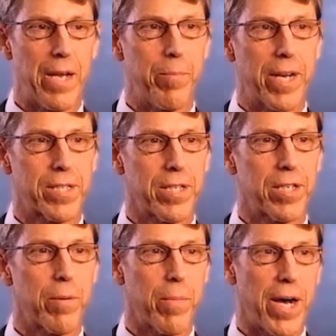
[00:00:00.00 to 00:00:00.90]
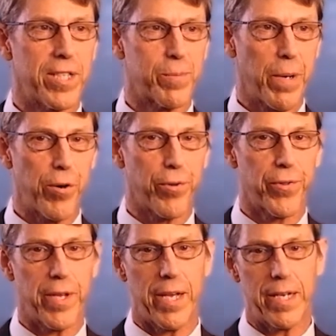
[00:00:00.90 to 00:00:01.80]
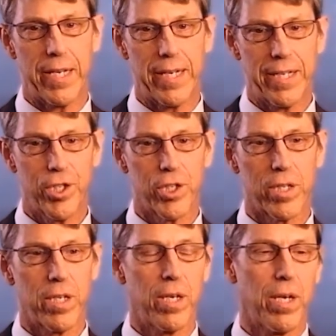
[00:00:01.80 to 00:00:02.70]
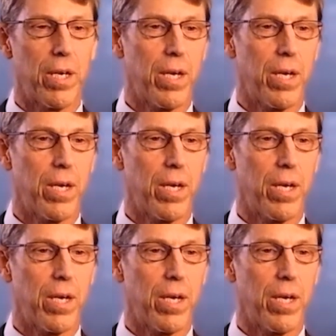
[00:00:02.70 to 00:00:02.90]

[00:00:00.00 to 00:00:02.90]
And medicine combines both. And in addition,